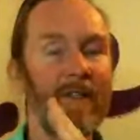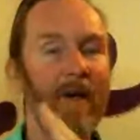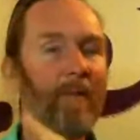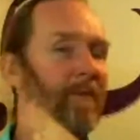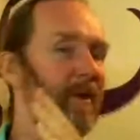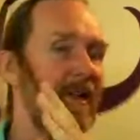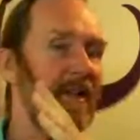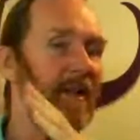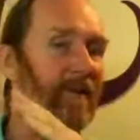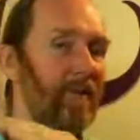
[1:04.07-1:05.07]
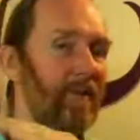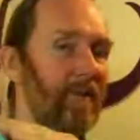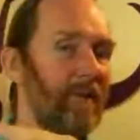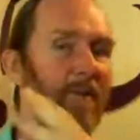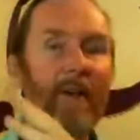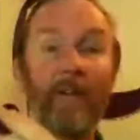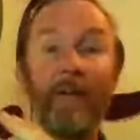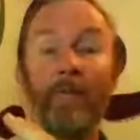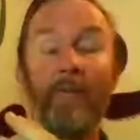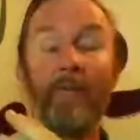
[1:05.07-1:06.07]
the cell membrane that respond
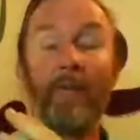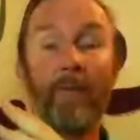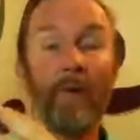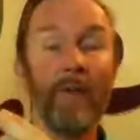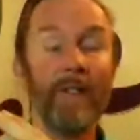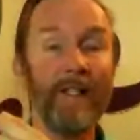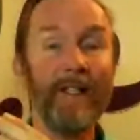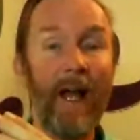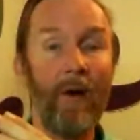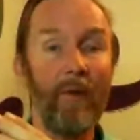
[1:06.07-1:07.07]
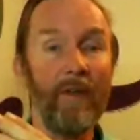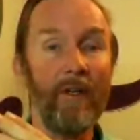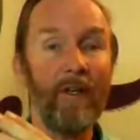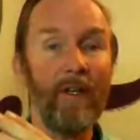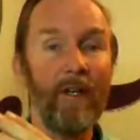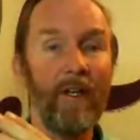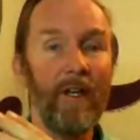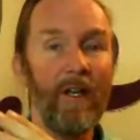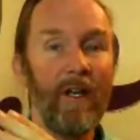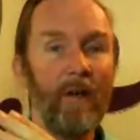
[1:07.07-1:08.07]
to, for instance, sound.
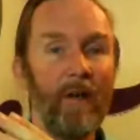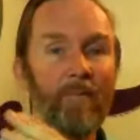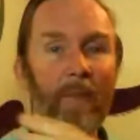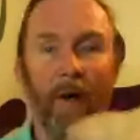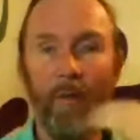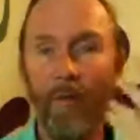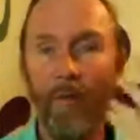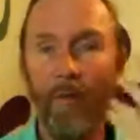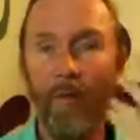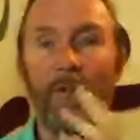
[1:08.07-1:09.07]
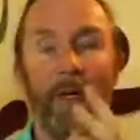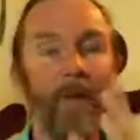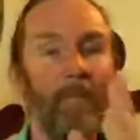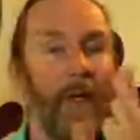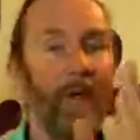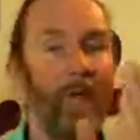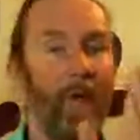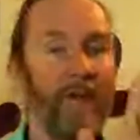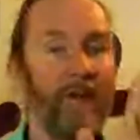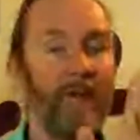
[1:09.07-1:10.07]
But what really triggered me
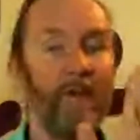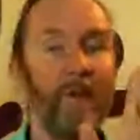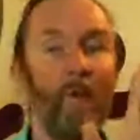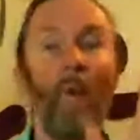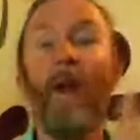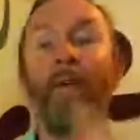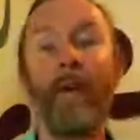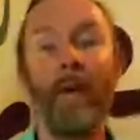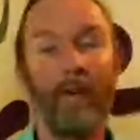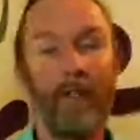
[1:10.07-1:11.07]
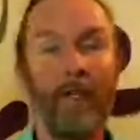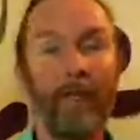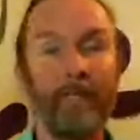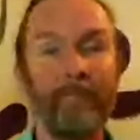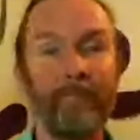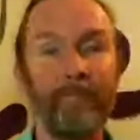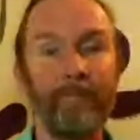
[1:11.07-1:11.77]
was to wave energy.